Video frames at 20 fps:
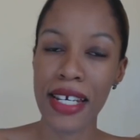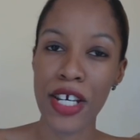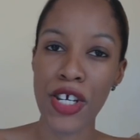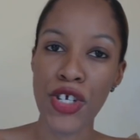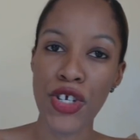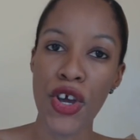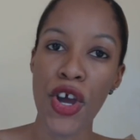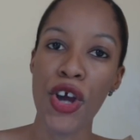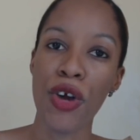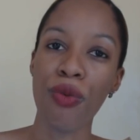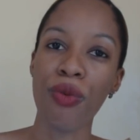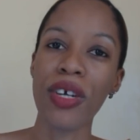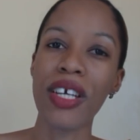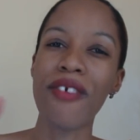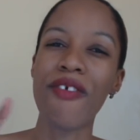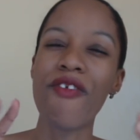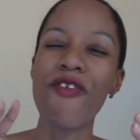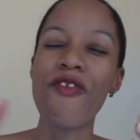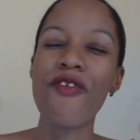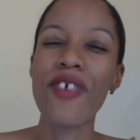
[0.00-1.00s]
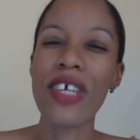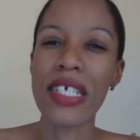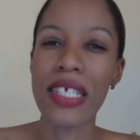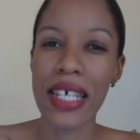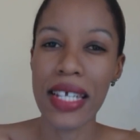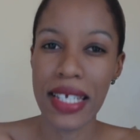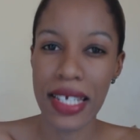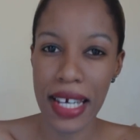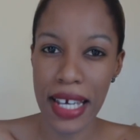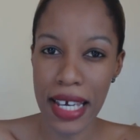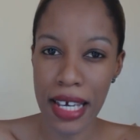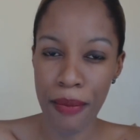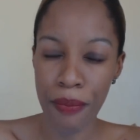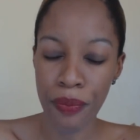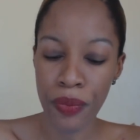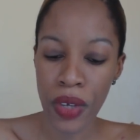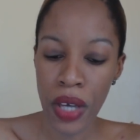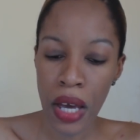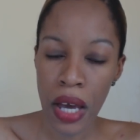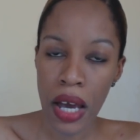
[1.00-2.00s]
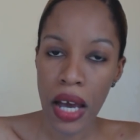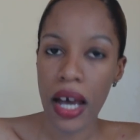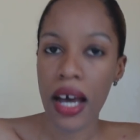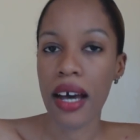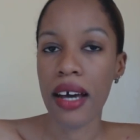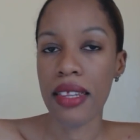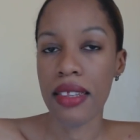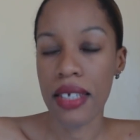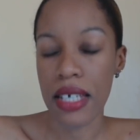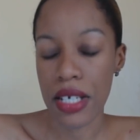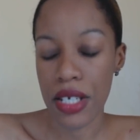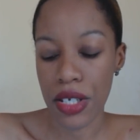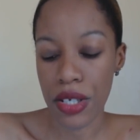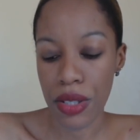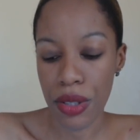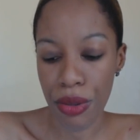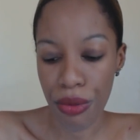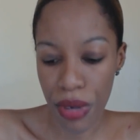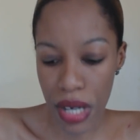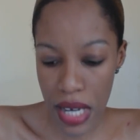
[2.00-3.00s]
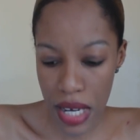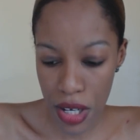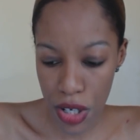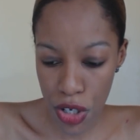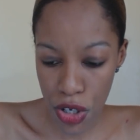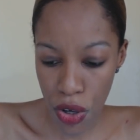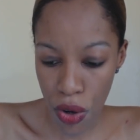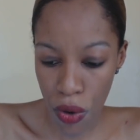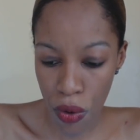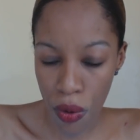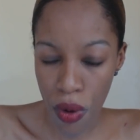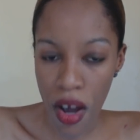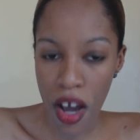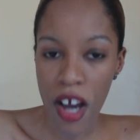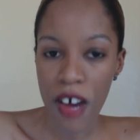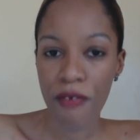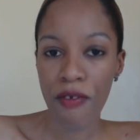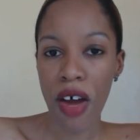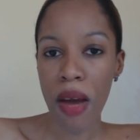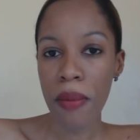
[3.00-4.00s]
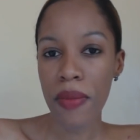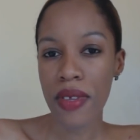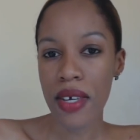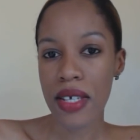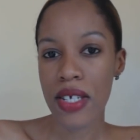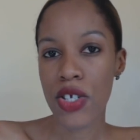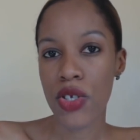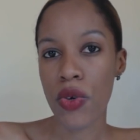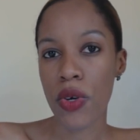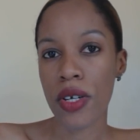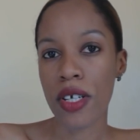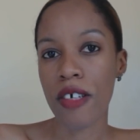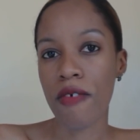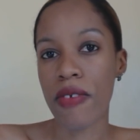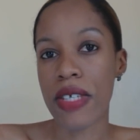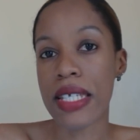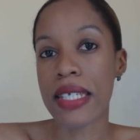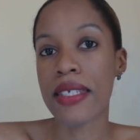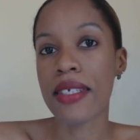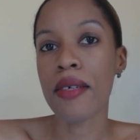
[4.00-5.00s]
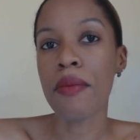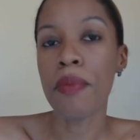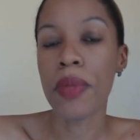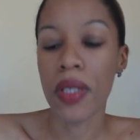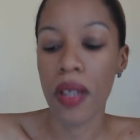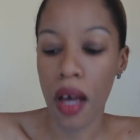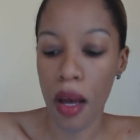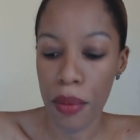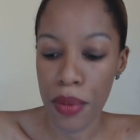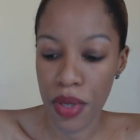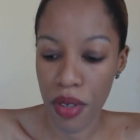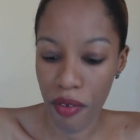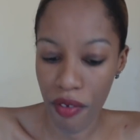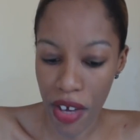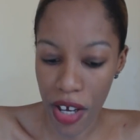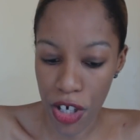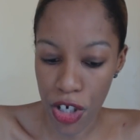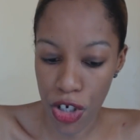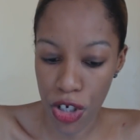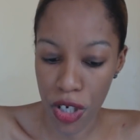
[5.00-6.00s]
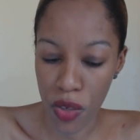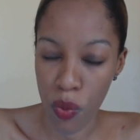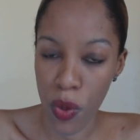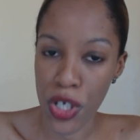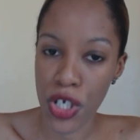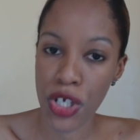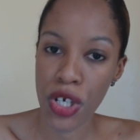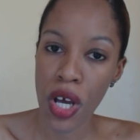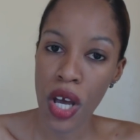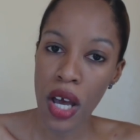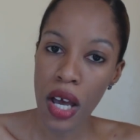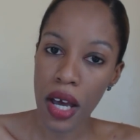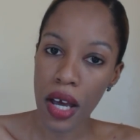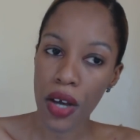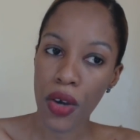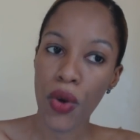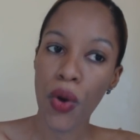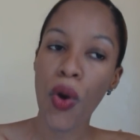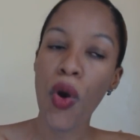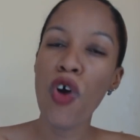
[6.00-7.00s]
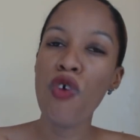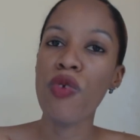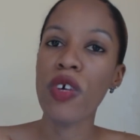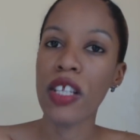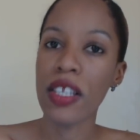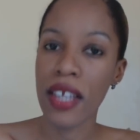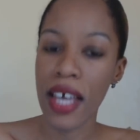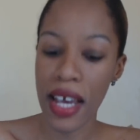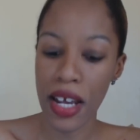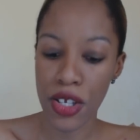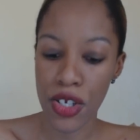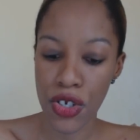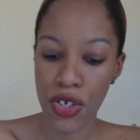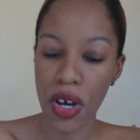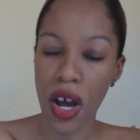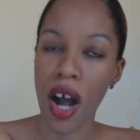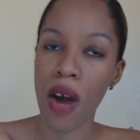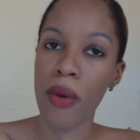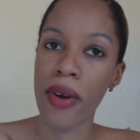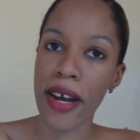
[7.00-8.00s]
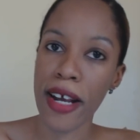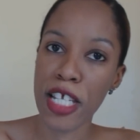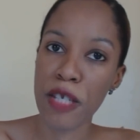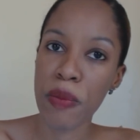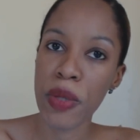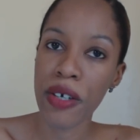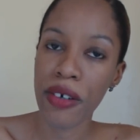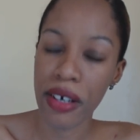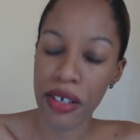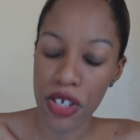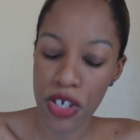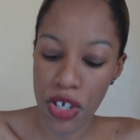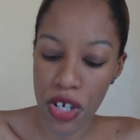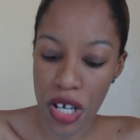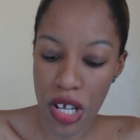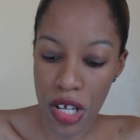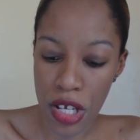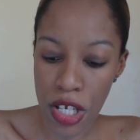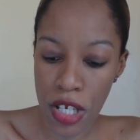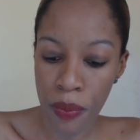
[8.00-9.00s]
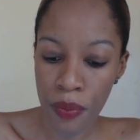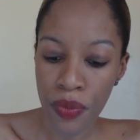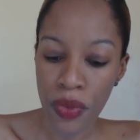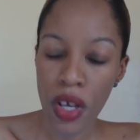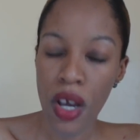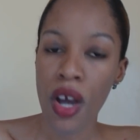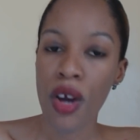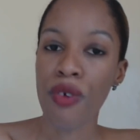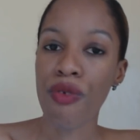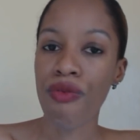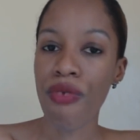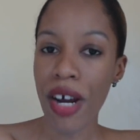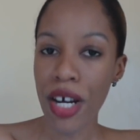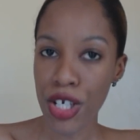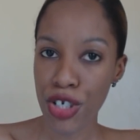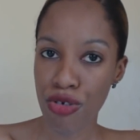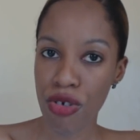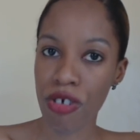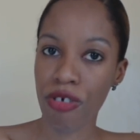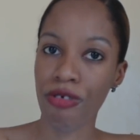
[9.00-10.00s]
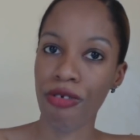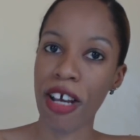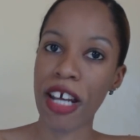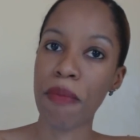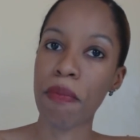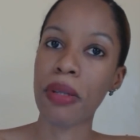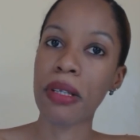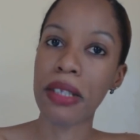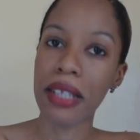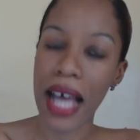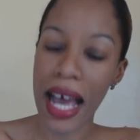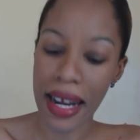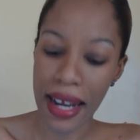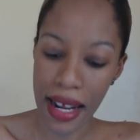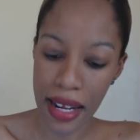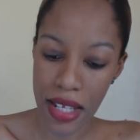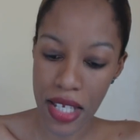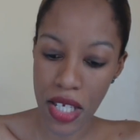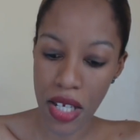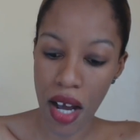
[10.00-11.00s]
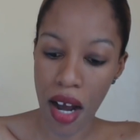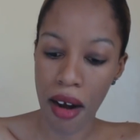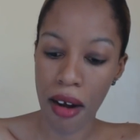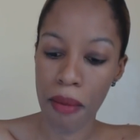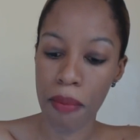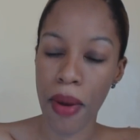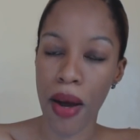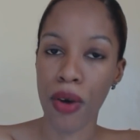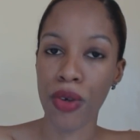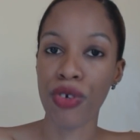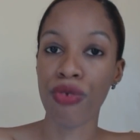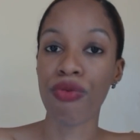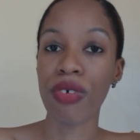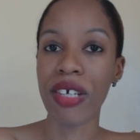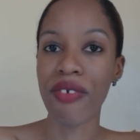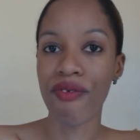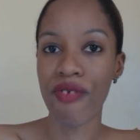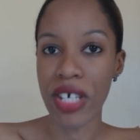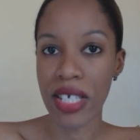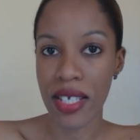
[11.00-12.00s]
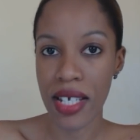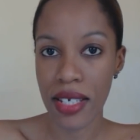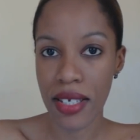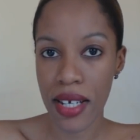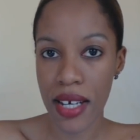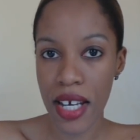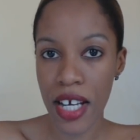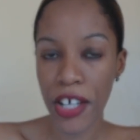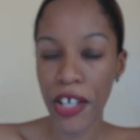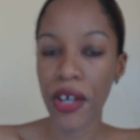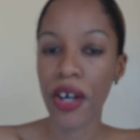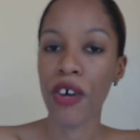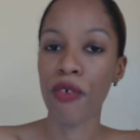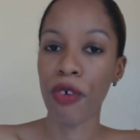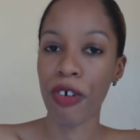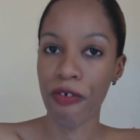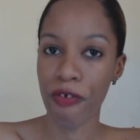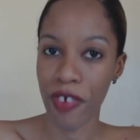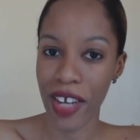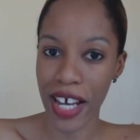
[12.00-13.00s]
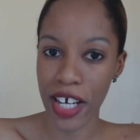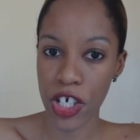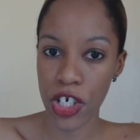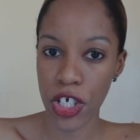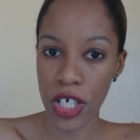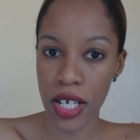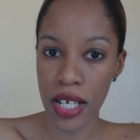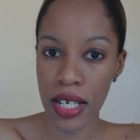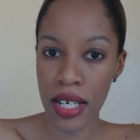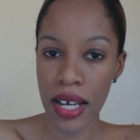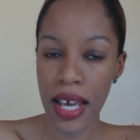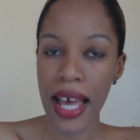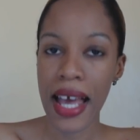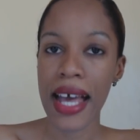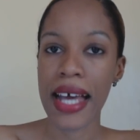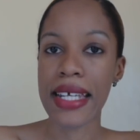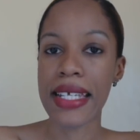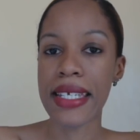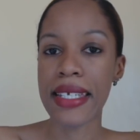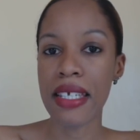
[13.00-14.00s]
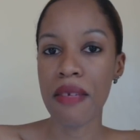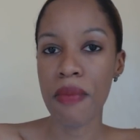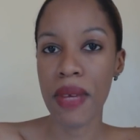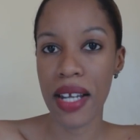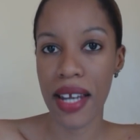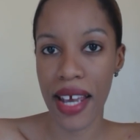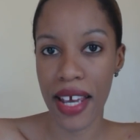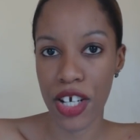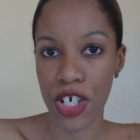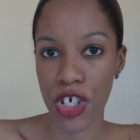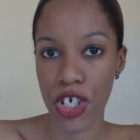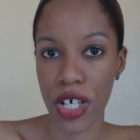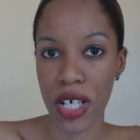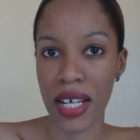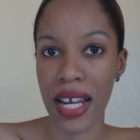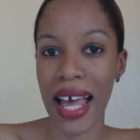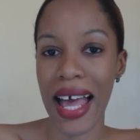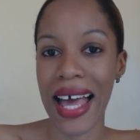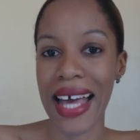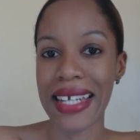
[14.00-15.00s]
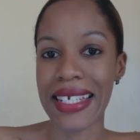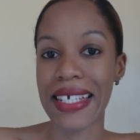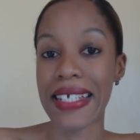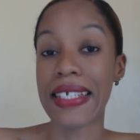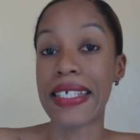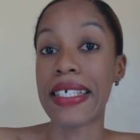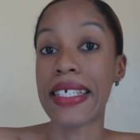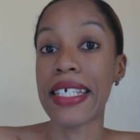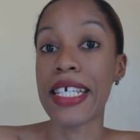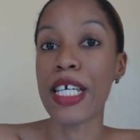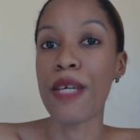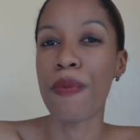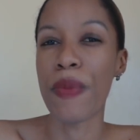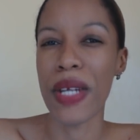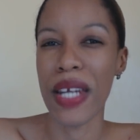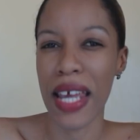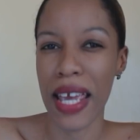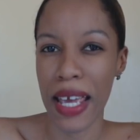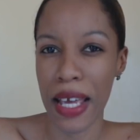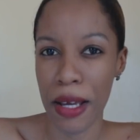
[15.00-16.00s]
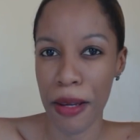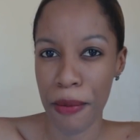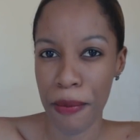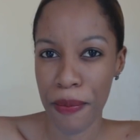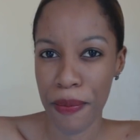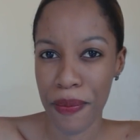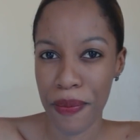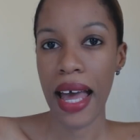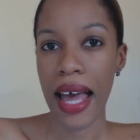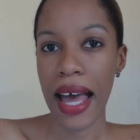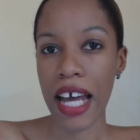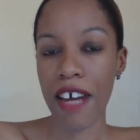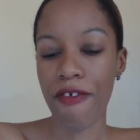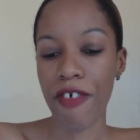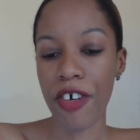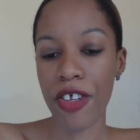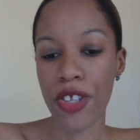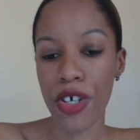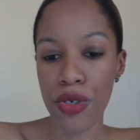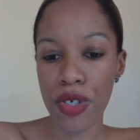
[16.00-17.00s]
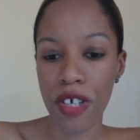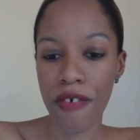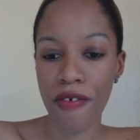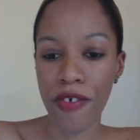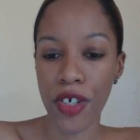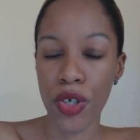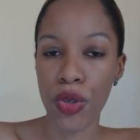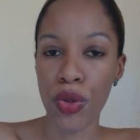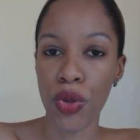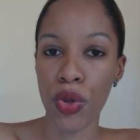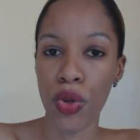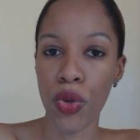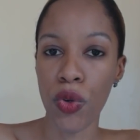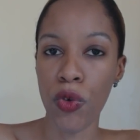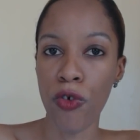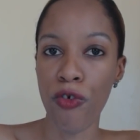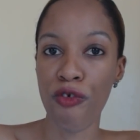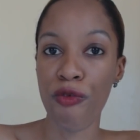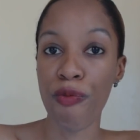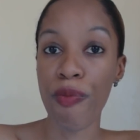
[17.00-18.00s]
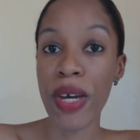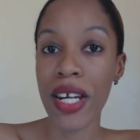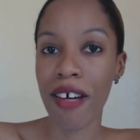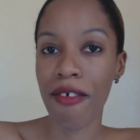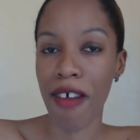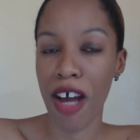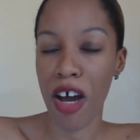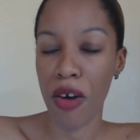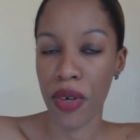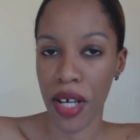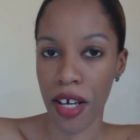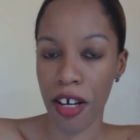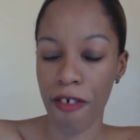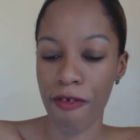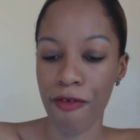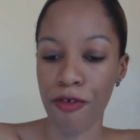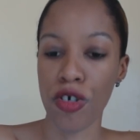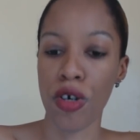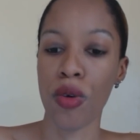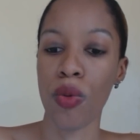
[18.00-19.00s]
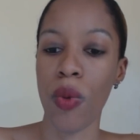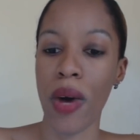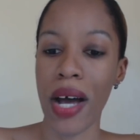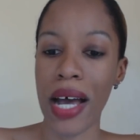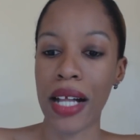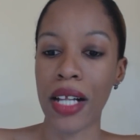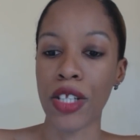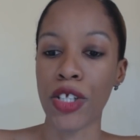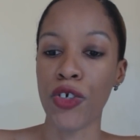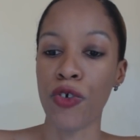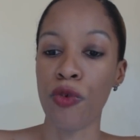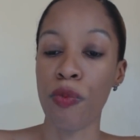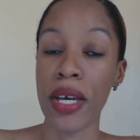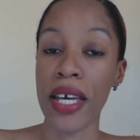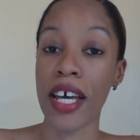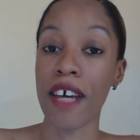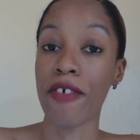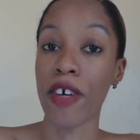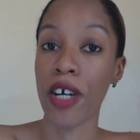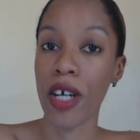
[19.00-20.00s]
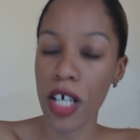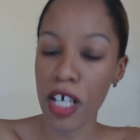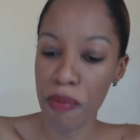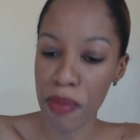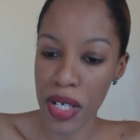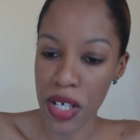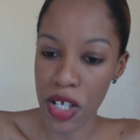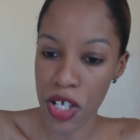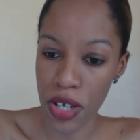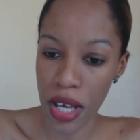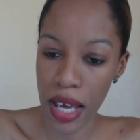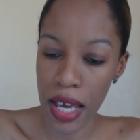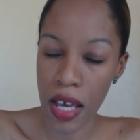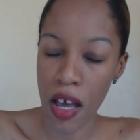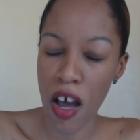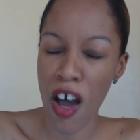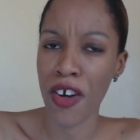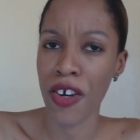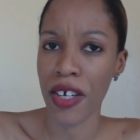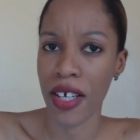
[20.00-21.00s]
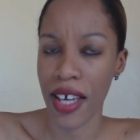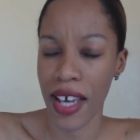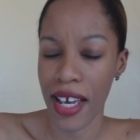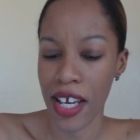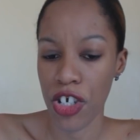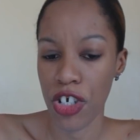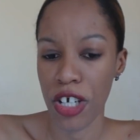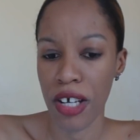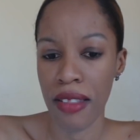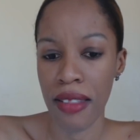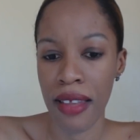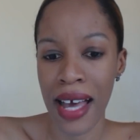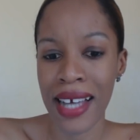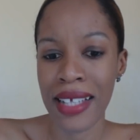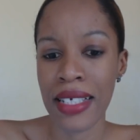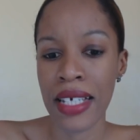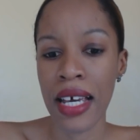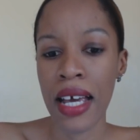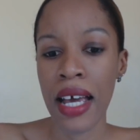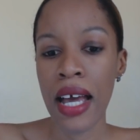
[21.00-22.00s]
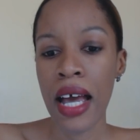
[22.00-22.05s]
is revisiting these degrees. So from this sort of simple observation, which correlates to our experiences, retrograde planets are about revisiting, reflection, assimilation, and deepening. And for those of you who've been around here for a while, you may have heard me say on occasion that